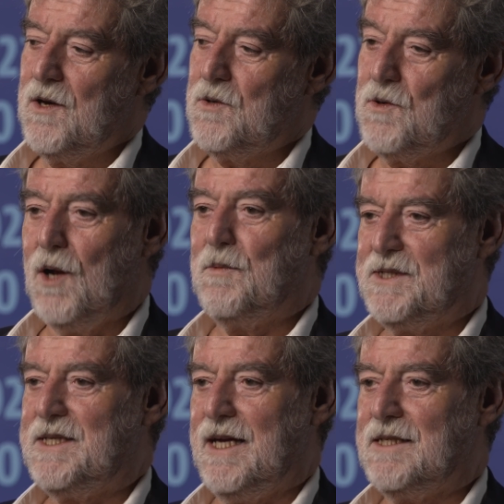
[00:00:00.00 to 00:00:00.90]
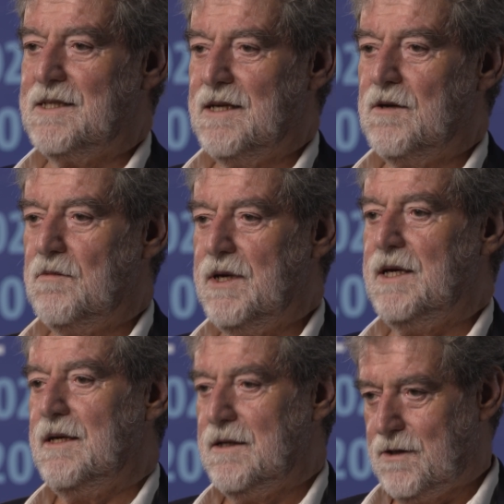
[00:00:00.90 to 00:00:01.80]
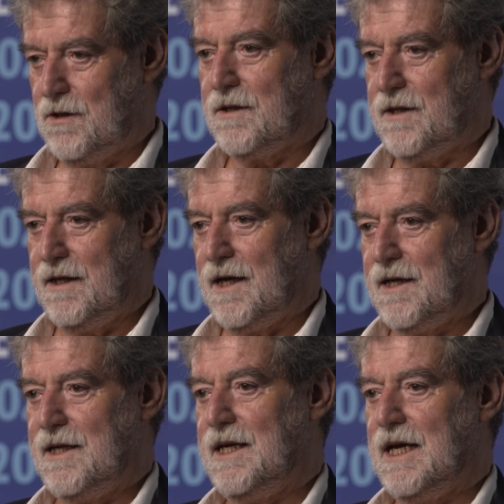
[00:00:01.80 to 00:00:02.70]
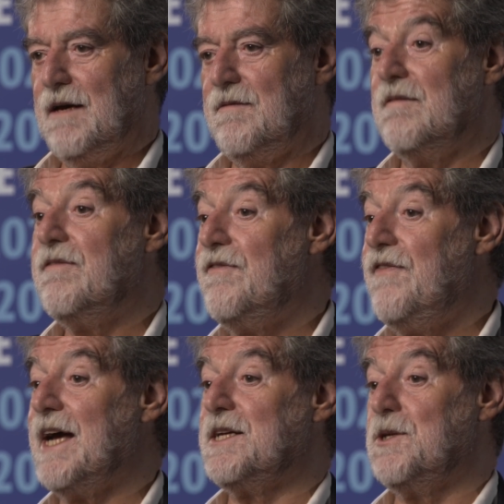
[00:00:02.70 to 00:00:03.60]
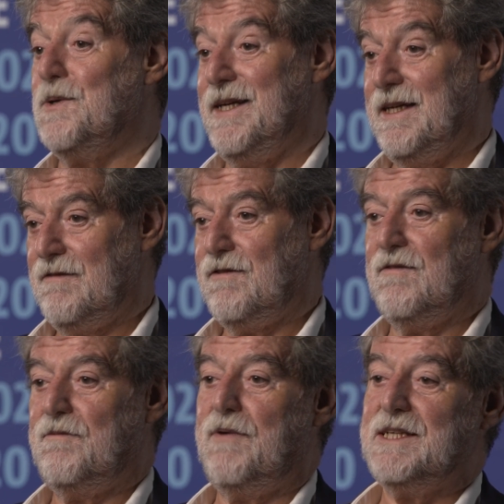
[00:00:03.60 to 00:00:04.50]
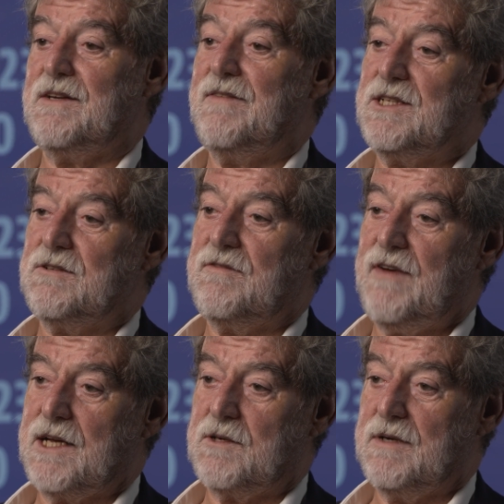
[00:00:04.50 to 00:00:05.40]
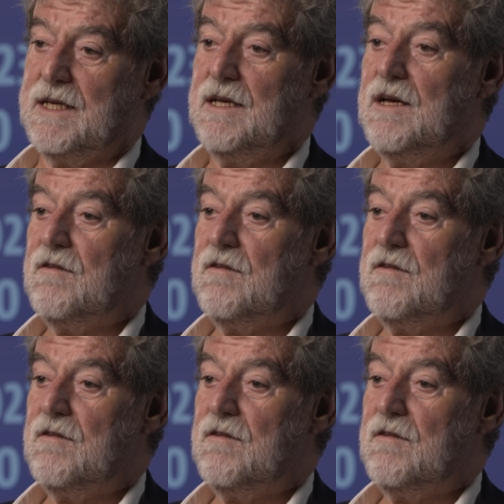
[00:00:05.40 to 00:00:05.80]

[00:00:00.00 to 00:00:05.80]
who always says, we took the idea of the factory, for preservation factory,